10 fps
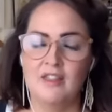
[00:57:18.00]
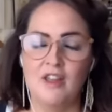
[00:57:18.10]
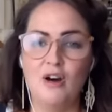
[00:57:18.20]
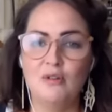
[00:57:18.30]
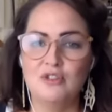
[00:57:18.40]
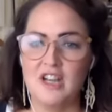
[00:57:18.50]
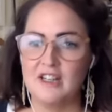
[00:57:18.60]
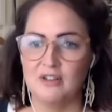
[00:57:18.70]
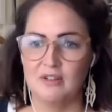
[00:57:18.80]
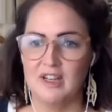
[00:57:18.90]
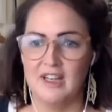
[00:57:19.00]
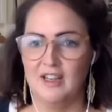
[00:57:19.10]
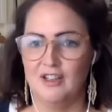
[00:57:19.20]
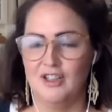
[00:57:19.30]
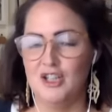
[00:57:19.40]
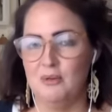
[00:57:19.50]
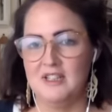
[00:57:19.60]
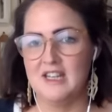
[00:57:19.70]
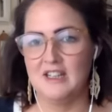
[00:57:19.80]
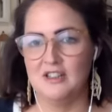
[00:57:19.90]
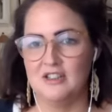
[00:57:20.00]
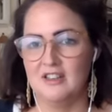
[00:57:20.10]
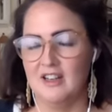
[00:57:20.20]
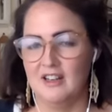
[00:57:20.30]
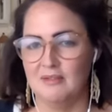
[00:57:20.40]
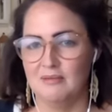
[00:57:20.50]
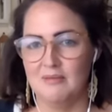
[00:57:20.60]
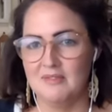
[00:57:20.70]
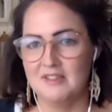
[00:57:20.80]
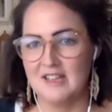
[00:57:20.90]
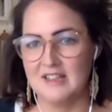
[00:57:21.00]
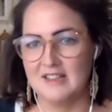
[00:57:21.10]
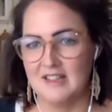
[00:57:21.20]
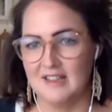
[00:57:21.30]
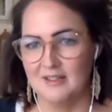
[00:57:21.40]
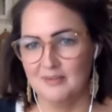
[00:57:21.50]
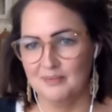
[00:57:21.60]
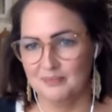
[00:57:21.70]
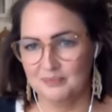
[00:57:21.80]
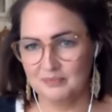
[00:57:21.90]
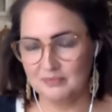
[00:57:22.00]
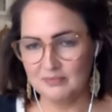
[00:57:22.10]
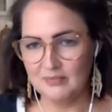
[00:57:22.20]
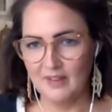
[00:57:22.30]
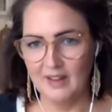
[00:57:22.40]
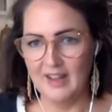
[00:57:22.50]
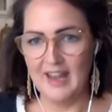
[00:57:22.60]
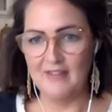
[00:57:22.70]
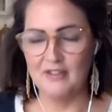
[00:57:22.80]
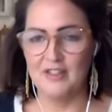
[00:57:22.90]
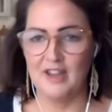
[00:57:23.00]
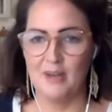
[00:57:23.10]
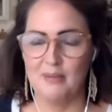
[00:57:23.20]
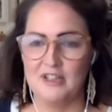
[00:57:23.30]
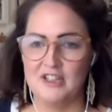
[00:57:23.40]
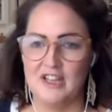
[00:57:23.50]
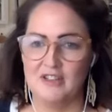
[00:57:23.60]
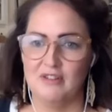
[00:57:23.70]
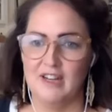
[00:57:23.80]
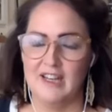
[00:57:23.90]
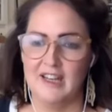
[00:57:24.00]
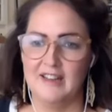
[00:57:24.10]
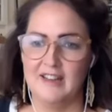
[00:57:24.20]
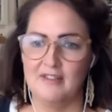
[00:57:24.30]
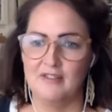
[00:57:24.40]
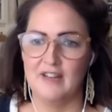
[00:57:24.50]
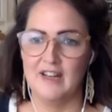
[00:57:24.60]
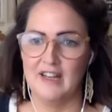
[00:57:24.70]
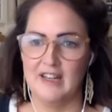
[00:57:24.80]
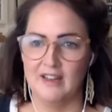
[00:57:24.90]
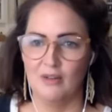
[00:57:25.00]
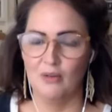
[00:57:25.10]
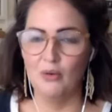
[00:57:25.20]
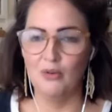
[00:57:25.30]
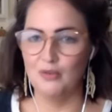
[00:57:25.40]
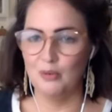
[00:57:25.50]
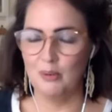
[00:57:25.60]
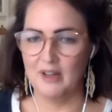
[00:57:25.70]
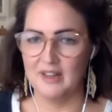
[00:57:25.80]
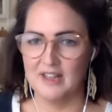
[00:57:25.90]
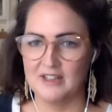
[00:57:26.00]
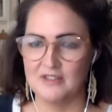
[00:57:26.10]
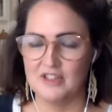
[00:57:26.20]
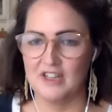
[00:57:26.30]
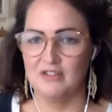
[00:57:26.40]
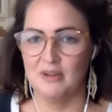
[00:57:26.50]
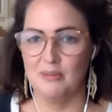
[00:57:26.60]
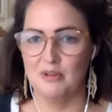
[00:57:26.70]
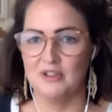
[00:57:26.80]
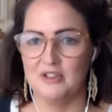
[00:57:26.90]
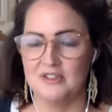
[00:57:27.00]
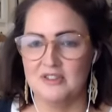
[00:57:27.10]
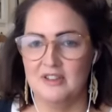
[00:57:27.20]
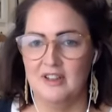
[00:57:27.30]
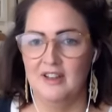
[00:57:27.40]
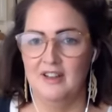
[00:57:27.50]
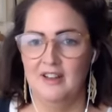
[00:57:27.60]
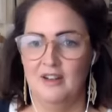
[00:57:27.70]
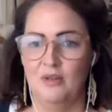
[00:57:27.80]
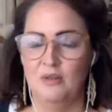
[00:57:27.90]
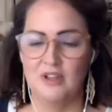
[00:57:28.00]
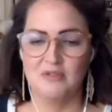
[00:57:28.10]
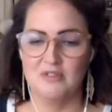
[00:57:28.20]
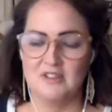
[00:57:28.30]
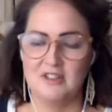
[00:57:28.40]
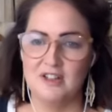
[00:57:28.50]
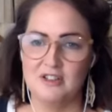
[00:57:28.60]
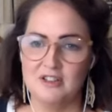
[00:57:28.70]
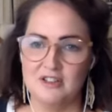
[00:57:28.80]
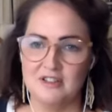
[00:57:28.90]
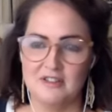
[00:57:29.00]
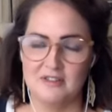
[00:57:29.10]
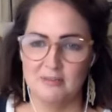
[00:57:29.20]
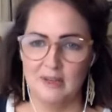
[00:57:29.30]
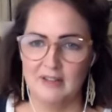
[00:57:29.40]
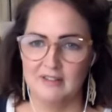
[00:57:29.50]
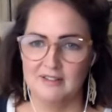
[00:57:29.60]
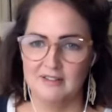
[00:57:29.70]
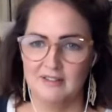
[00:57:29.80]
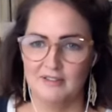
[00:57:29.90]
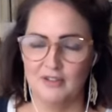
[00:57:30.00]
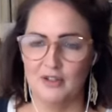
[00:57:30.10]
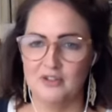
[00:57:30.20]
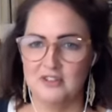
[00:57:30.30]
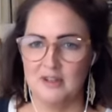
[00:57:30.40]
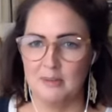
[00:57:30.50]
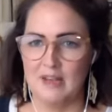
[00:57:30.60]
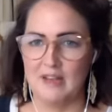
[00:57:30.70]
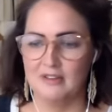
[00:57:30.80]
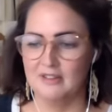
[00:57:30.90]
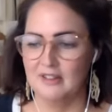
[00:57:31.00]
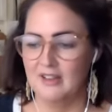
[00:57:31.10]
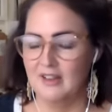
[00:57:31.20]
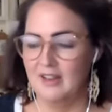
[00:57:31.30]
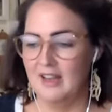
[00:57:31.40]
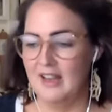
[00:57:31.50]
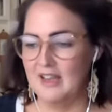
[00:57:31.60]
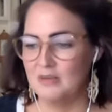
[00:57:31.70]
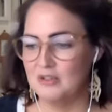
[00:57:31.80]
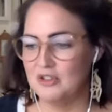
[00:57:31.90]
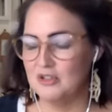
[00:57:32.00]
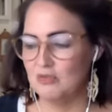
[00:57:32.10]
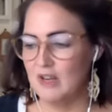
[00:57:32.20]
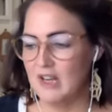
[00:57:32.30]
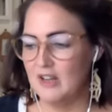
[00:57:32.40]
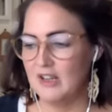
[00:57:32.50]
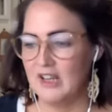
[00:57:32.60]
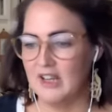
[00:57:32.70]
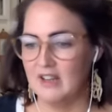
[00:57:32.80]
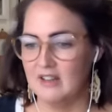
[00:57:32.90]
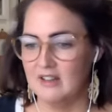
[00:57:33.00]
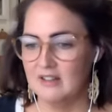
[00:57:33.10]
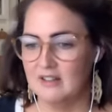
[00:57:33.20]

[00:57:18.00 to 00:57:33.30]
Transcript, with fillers: the whole January new intention, you know, setting everything up in January and then feeling awful by the end of January because all those resolutions have been forgotten about. And it was just re-looking at